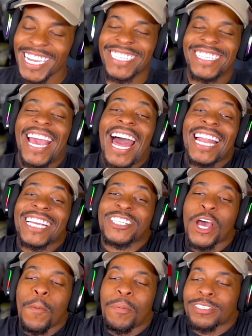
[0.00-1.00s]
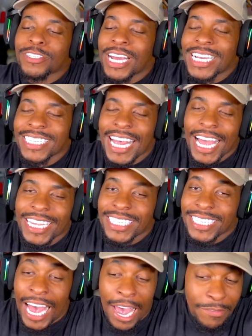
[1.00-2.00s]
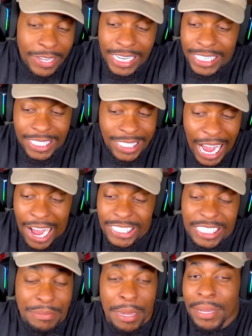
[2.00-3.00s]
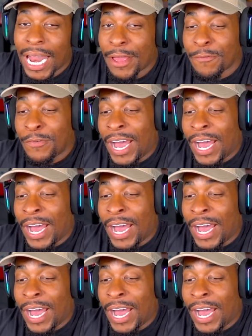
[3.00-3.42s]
It's the Galaxy Opal, so it's like seven-ish thousand, maybe like